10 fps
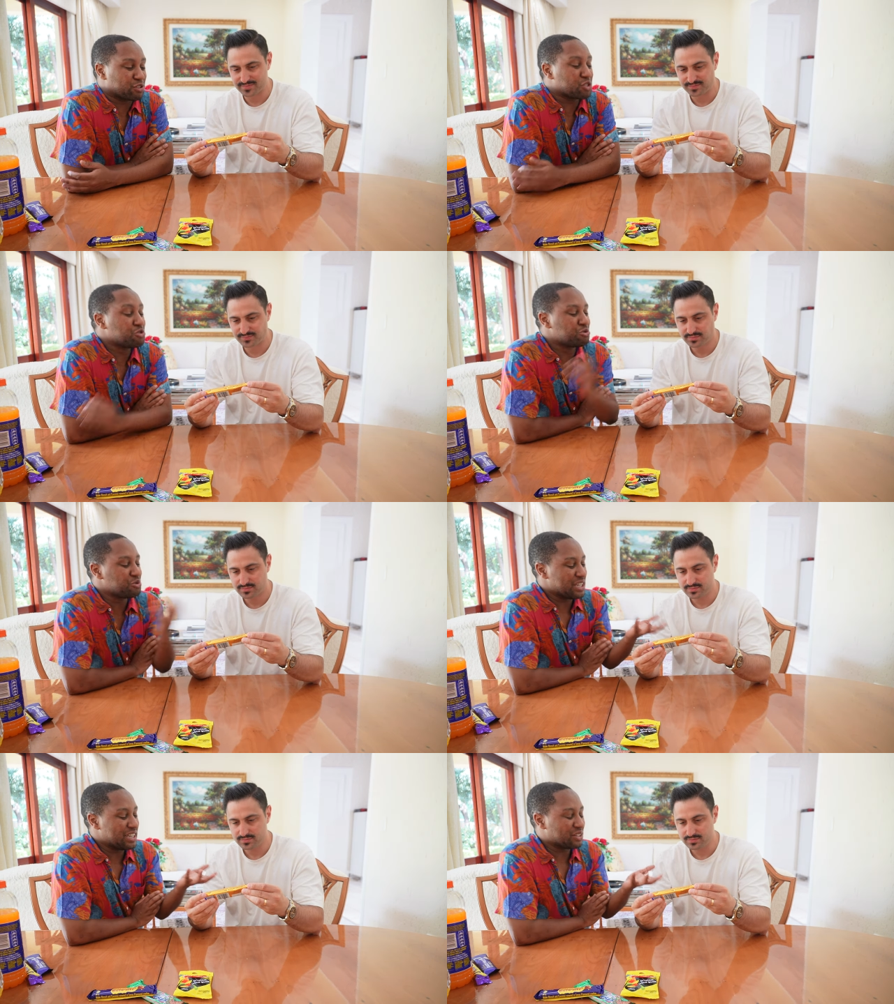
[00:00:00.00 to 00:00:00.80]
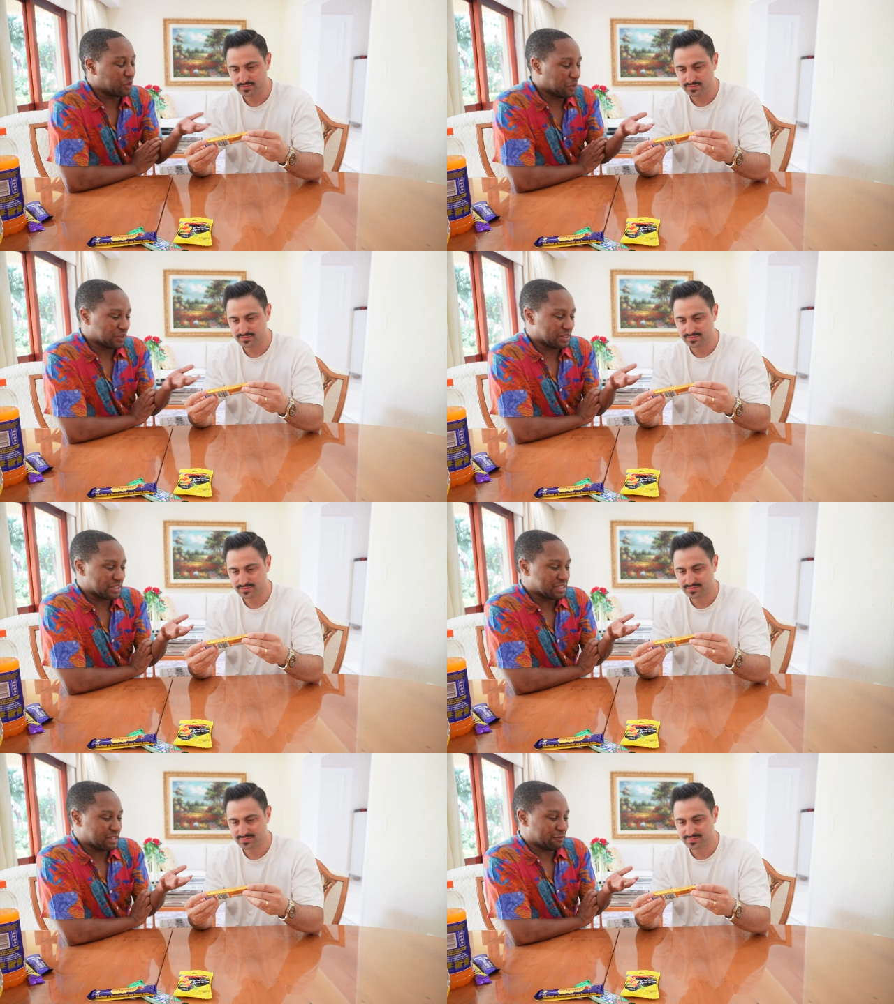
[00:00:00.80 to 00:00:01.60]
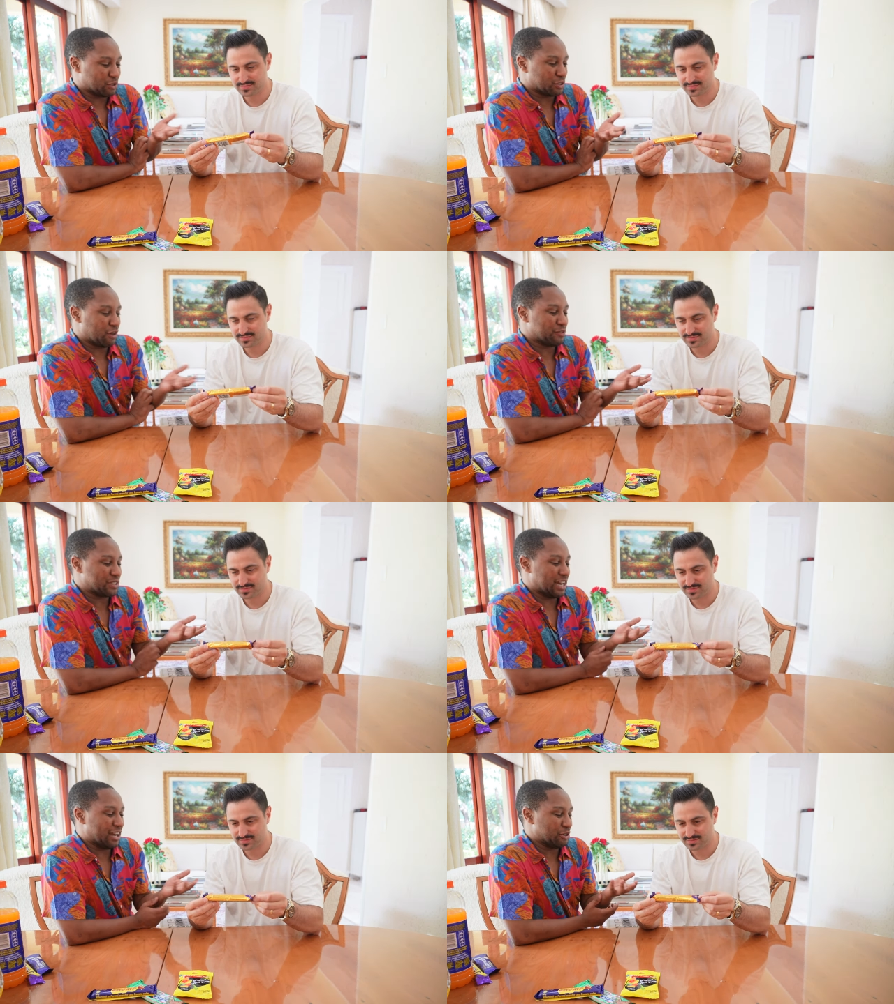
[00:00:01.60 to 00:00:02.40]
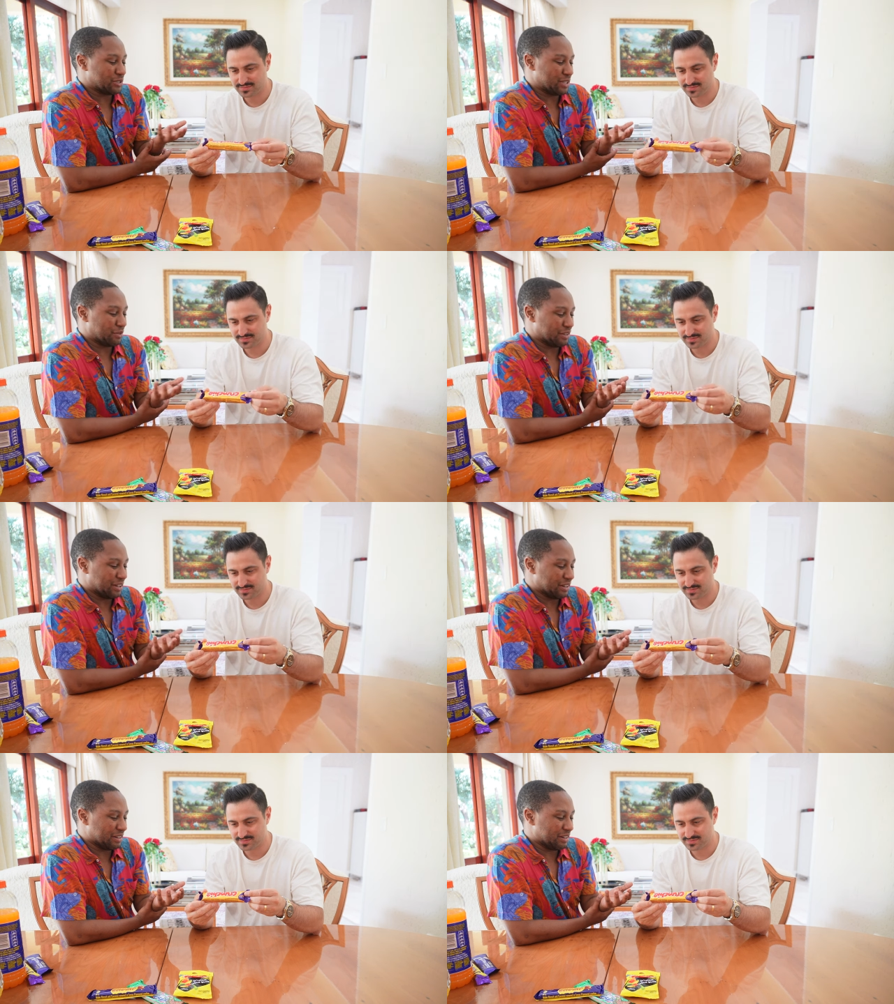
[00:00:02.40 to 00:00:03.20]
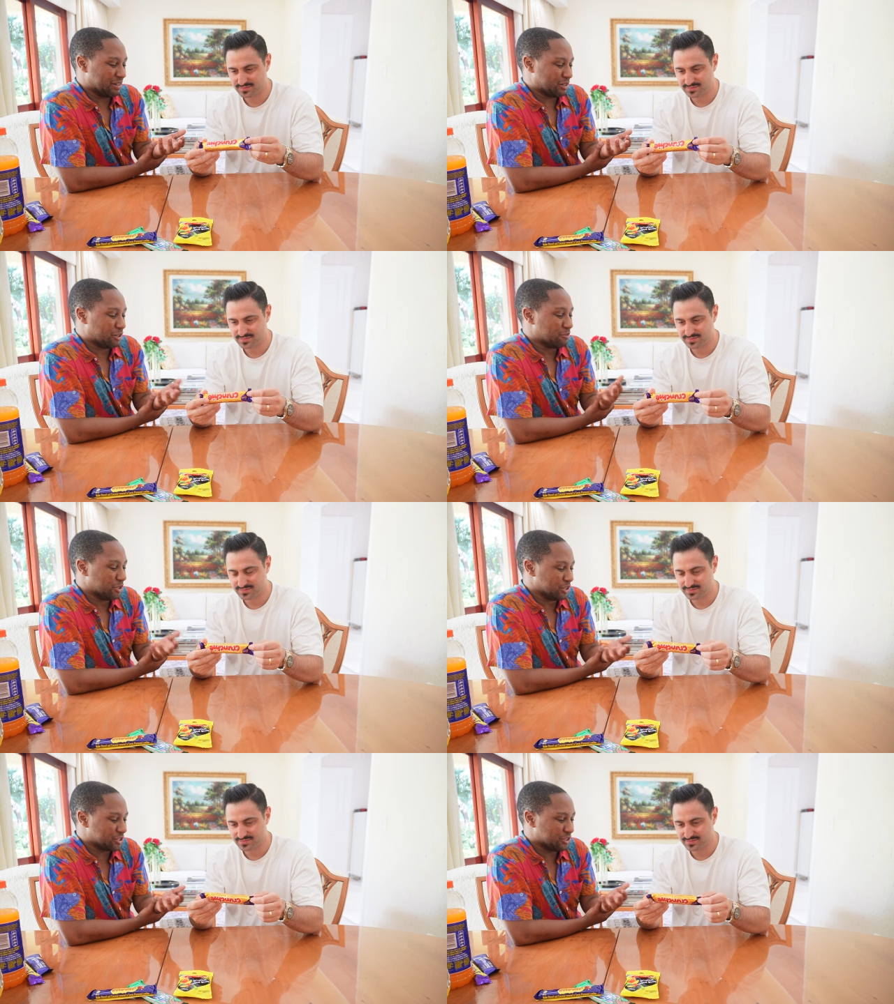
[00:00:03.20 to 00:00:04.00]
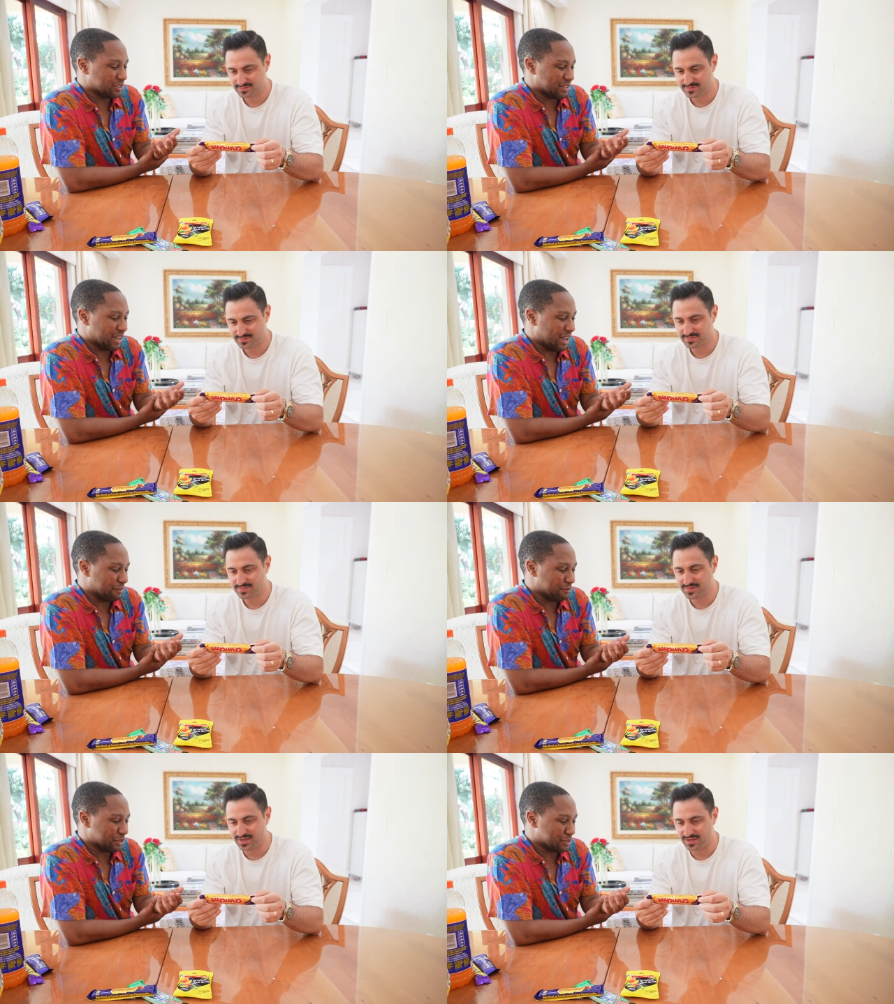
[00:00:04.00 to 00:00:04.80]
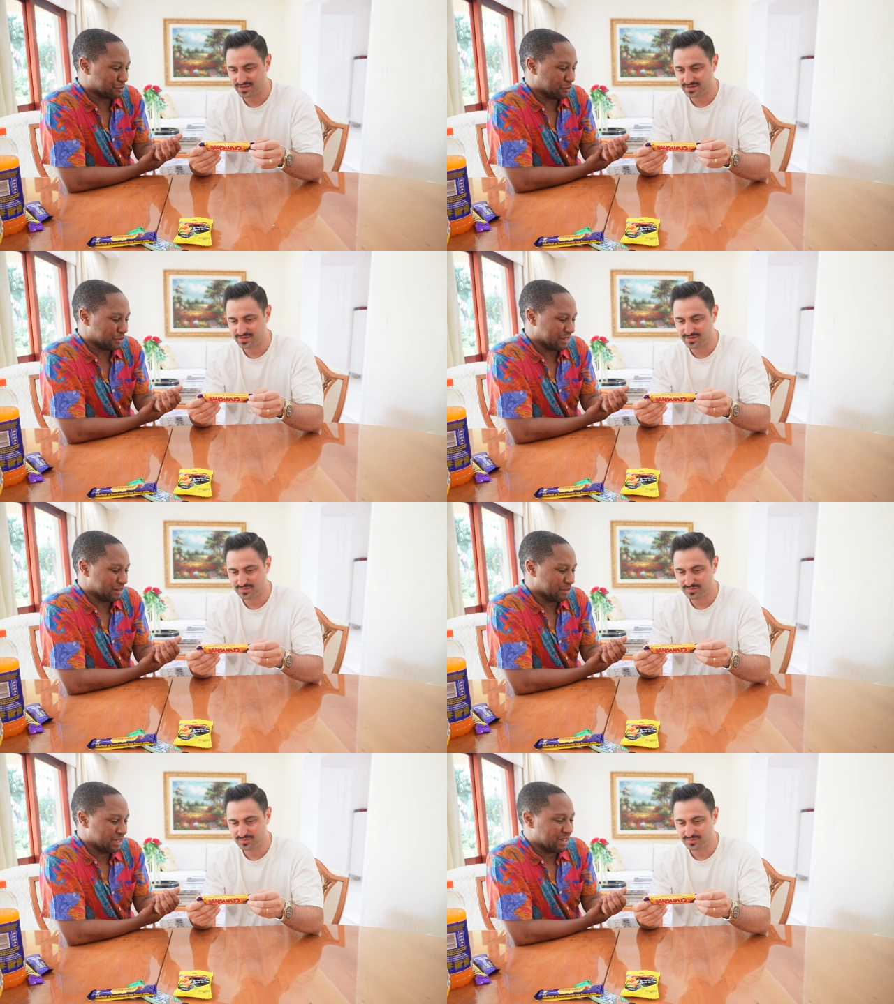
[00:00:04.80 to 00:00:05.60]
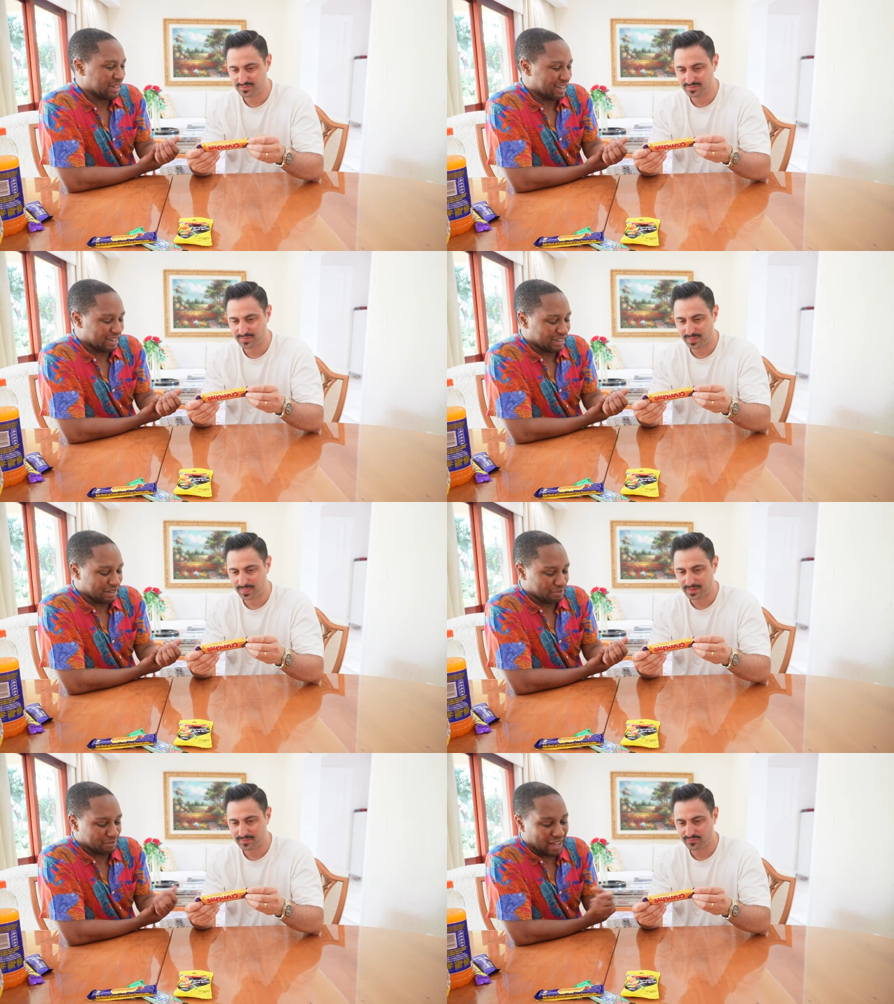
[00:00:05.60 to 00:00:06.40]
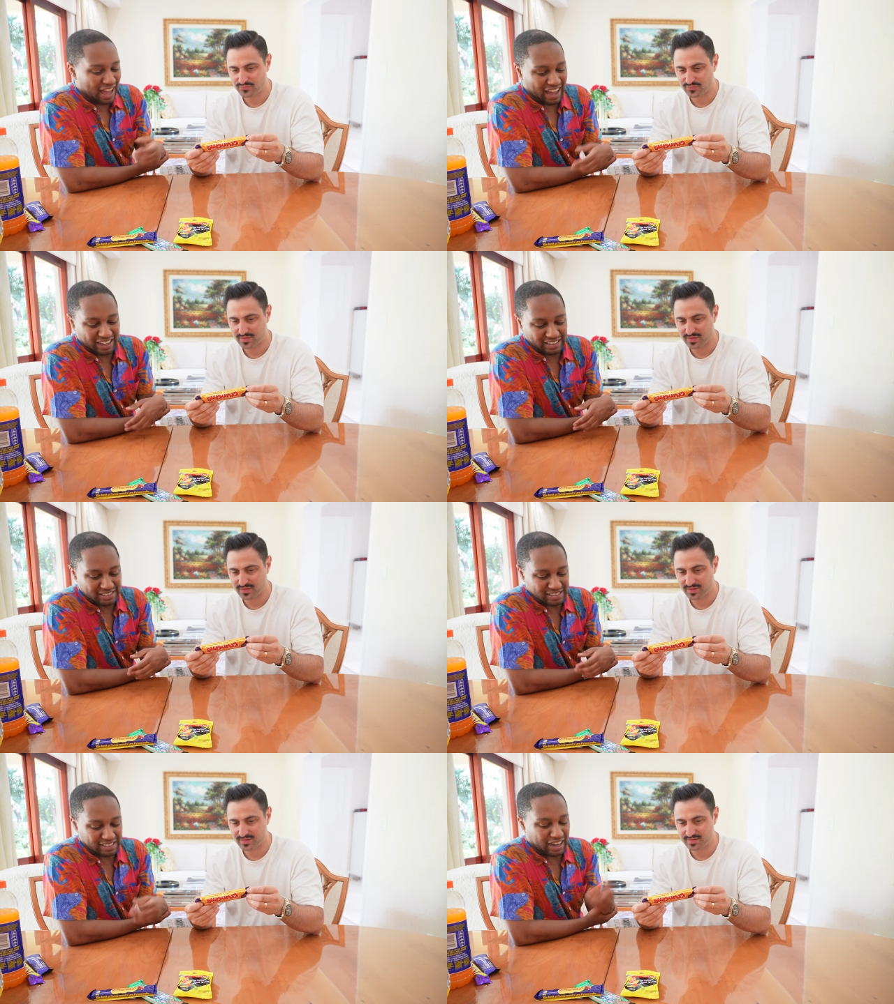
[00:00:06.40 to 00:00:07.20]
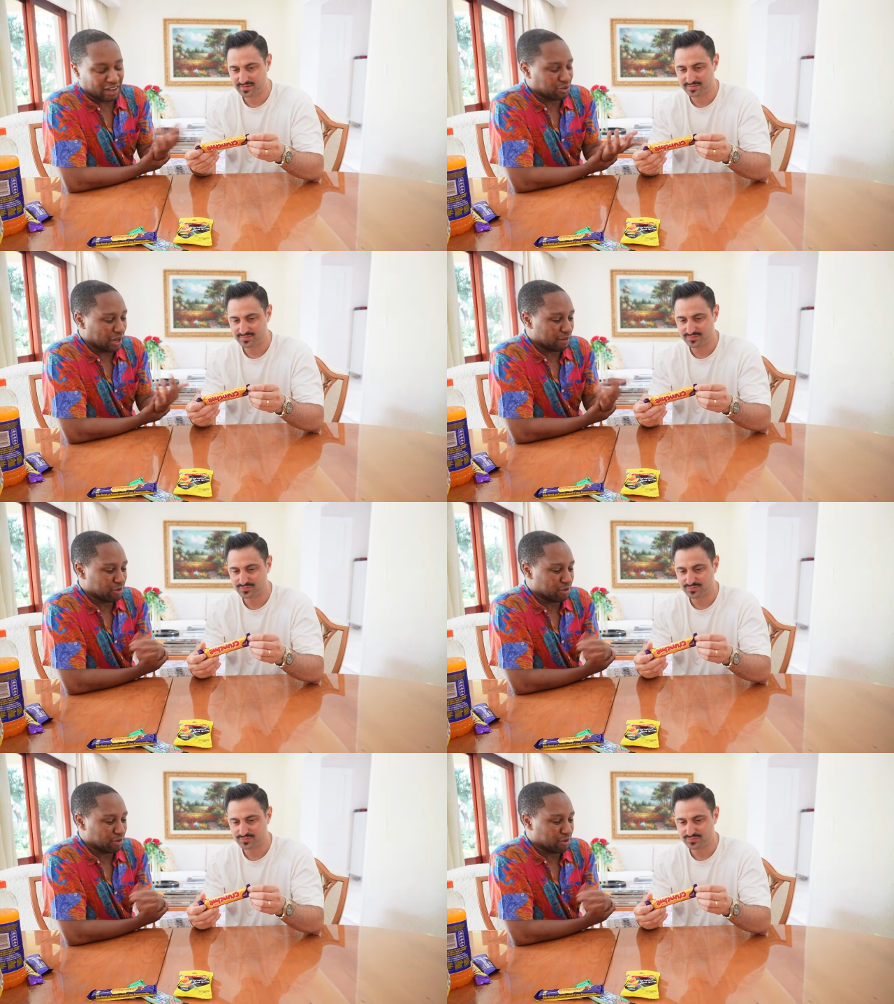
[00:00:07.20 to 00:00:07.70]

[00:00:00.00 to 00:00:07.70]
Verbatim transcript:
Speaker 1: to read all of this stuff because obviously I know some of the commercials and the adverts yeah. for them. Um, and now I'm